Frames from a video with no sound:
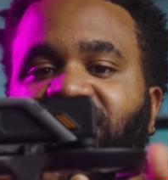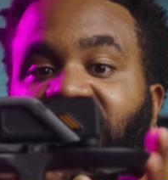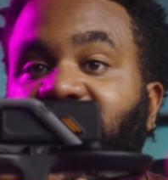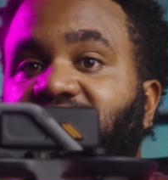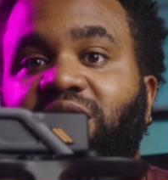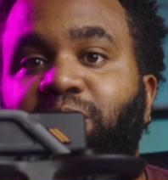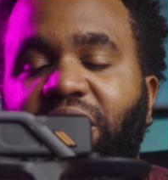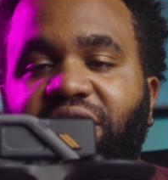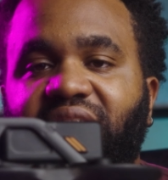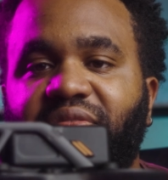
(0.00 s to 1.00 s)
it's still
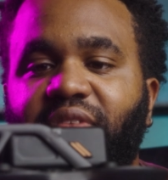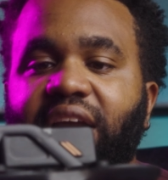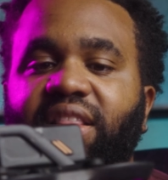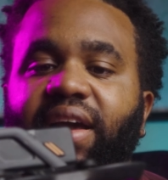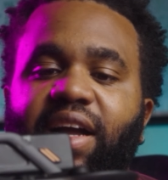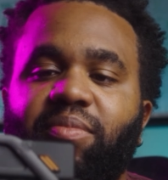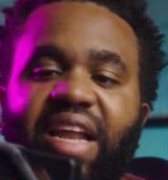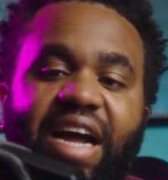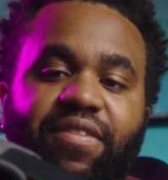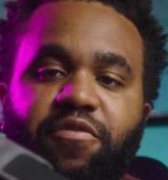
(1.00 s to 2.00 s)
perfectly fine. I
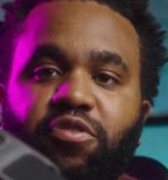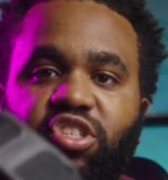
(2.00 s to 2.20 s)
have a few